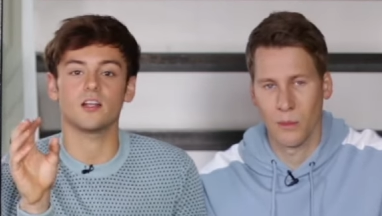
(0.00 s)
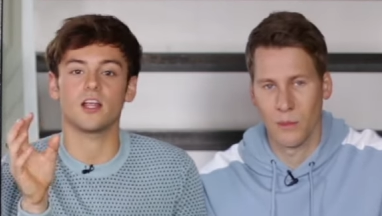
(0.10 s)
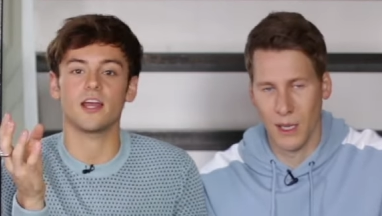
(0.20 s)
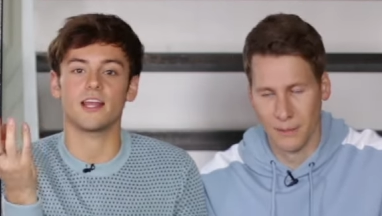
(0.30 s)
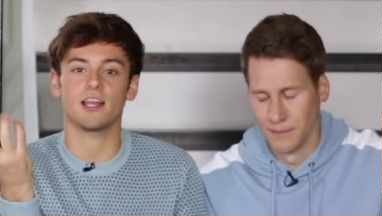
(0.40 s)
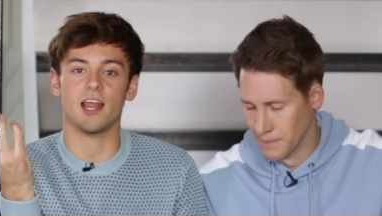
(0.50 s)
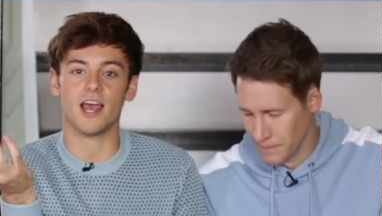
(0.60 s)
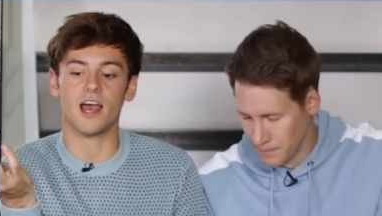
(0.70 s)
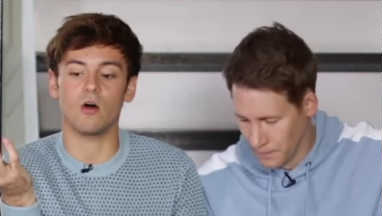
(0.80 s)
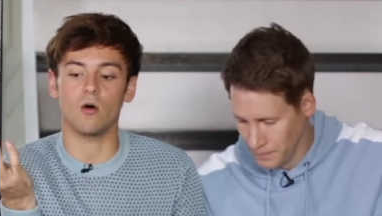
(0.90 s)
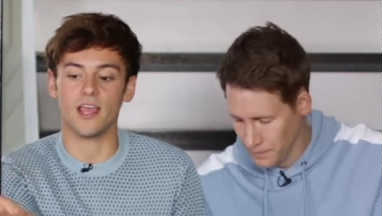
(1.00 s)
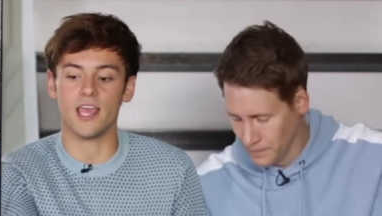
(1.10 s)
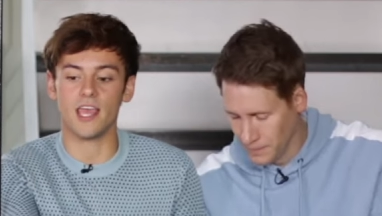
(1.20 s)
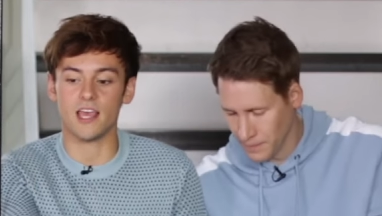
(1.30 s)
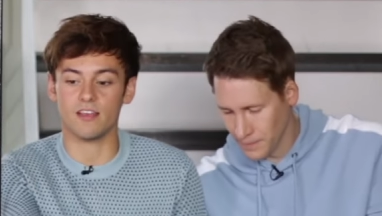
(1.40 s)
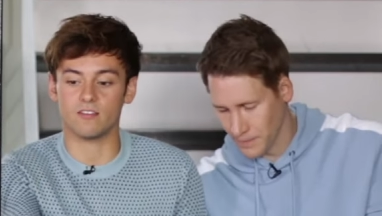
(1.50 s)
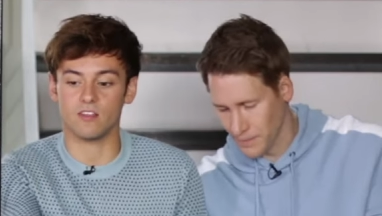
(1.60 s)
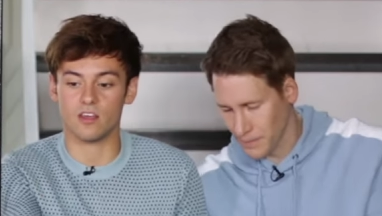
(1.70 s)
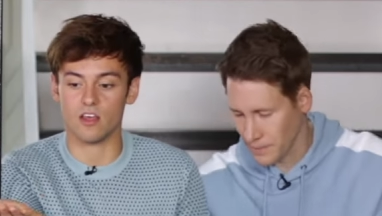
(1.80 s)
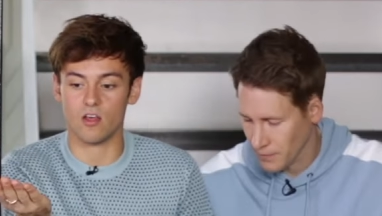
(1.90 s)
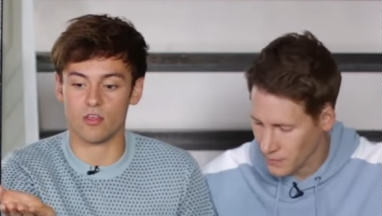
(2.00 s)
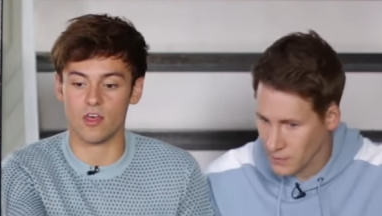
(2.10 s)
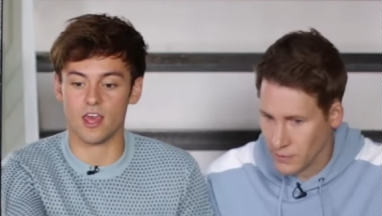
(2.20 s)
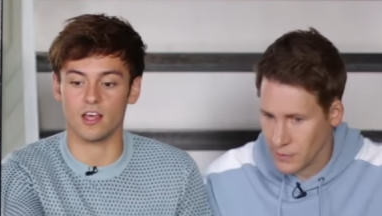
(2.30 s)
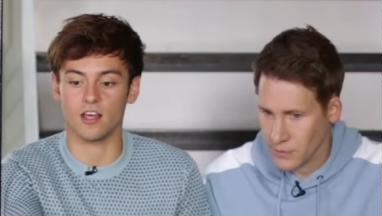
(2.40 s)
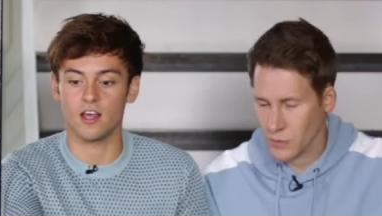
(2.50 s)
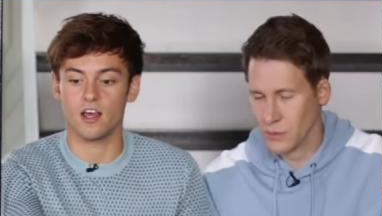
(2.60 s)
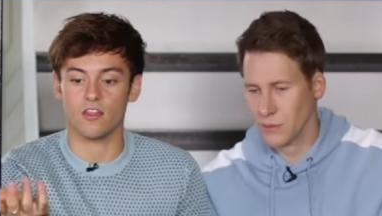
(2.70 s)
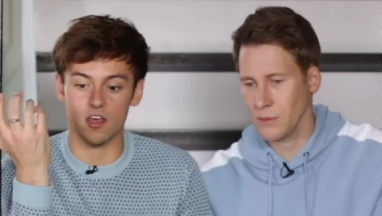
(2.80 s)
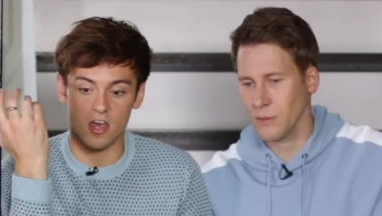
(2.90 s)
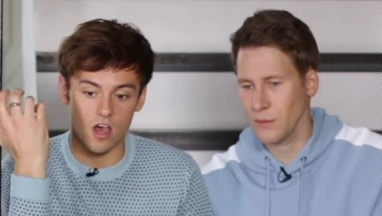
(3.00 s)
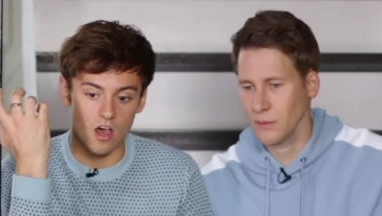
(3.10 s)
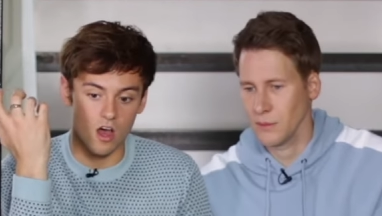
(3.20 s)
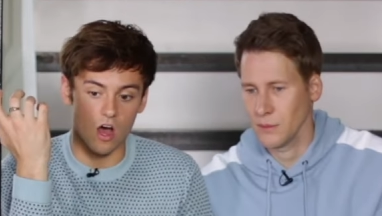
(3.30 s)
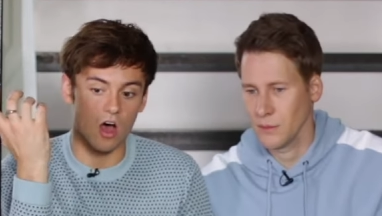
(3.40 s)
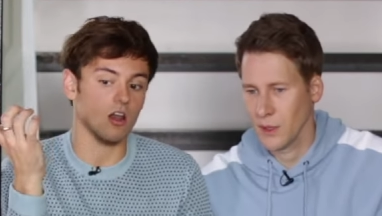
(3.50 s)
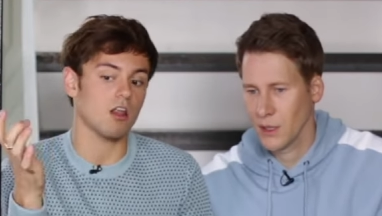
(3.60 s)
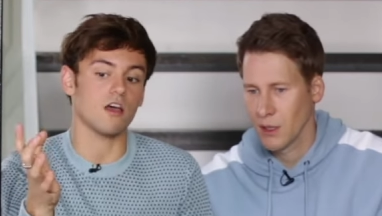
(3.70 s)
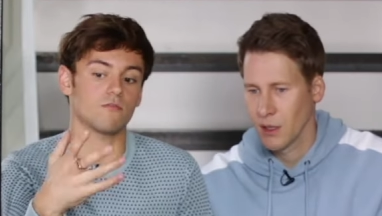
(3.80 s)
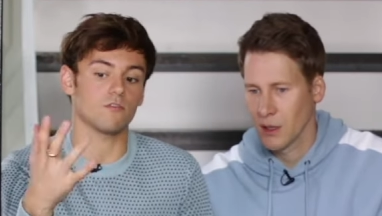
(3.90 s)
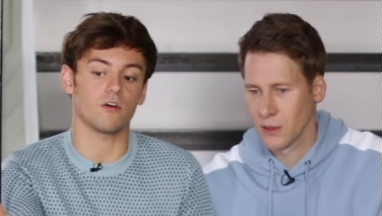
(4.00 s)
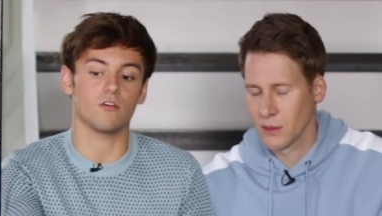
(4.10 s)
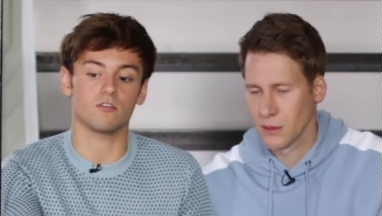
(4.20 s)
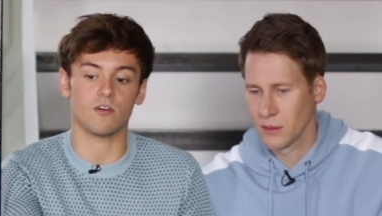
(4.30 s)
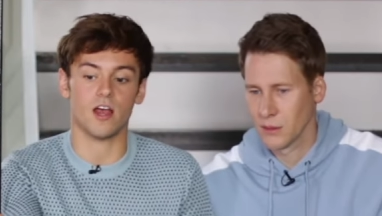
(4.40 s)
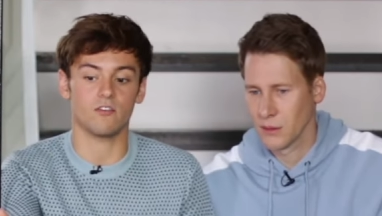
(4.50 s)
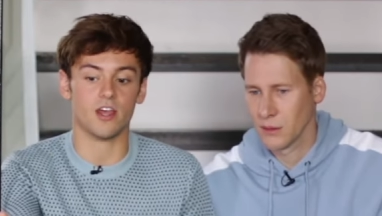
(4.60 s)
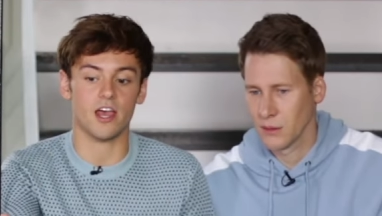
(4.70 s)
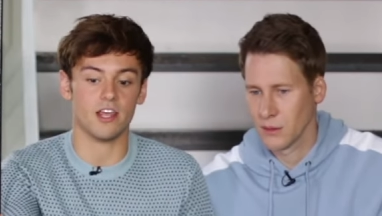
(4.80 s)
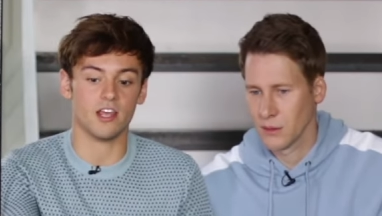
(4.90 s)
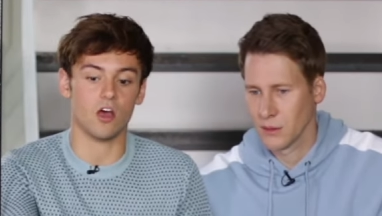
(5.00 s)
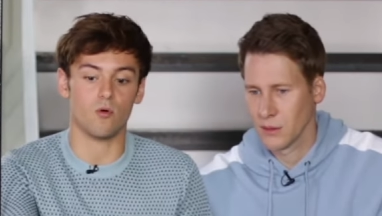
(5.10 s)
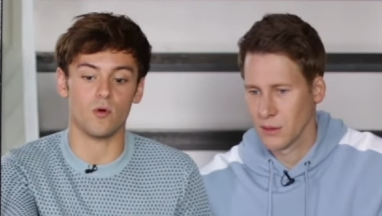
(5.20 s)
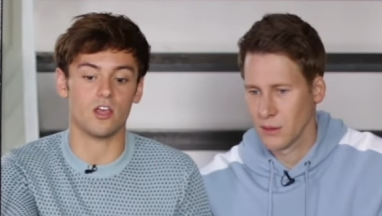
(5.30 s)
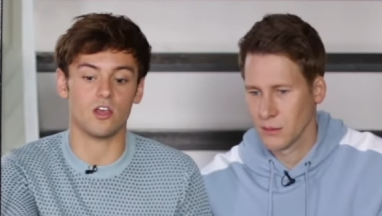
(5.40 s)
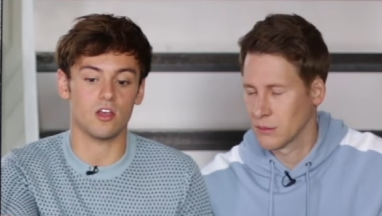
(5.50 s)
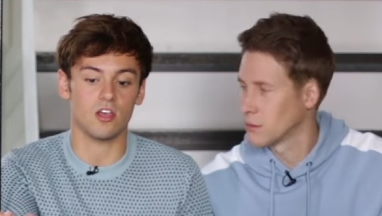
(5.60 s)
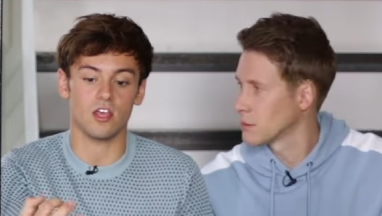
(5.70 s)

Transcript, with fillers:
Speaker 1: Like now, he is the thing that our life revolves around and it, we